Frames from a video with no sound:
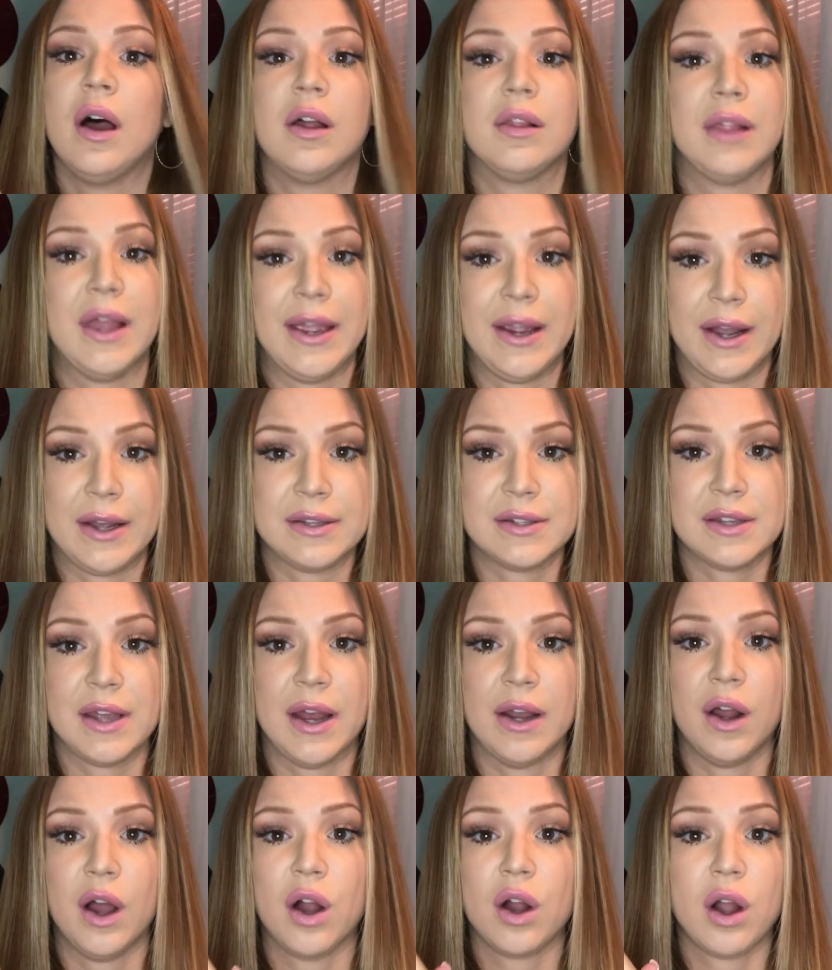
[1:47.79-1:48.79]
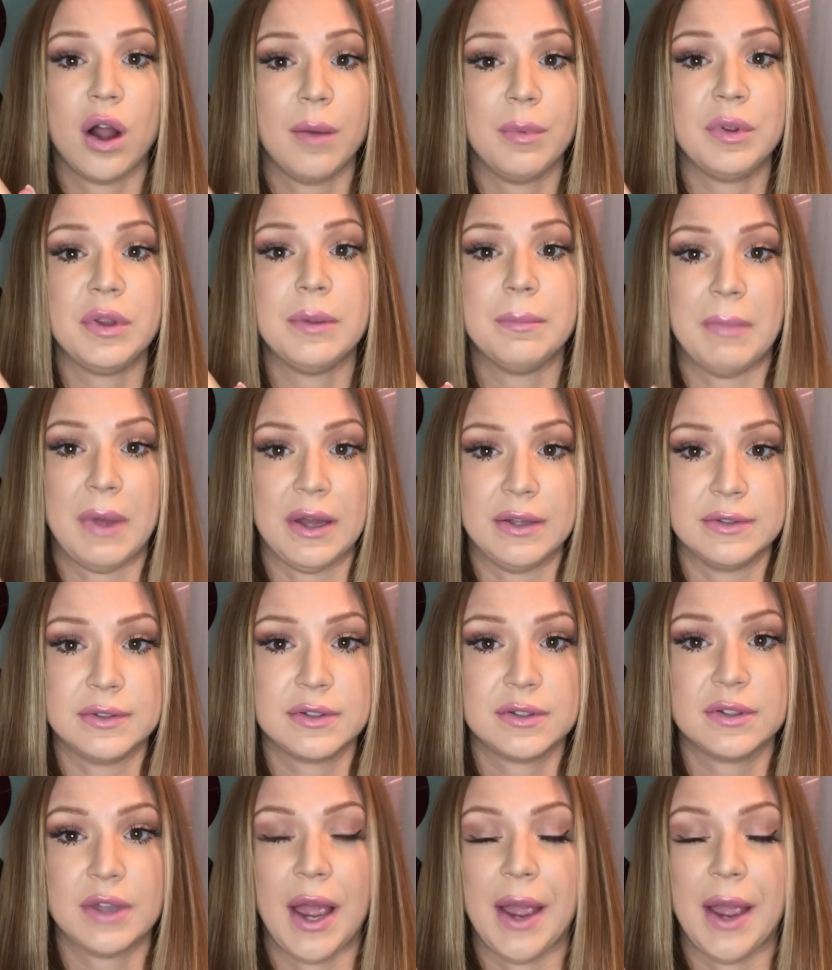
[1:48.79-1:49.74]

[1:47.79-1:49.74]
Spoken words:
like I said, a couple of months.